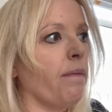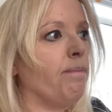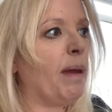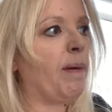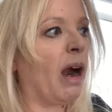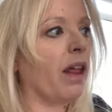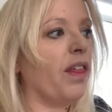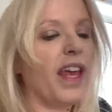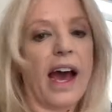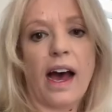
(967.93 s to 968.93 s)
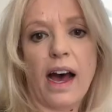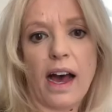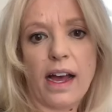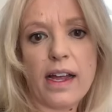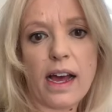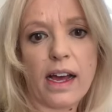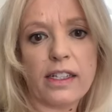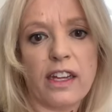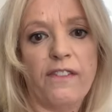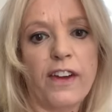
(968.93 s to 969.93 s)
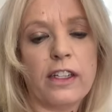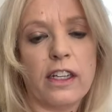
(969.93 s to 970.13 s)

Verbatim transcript: be part of the uh, uh, uh div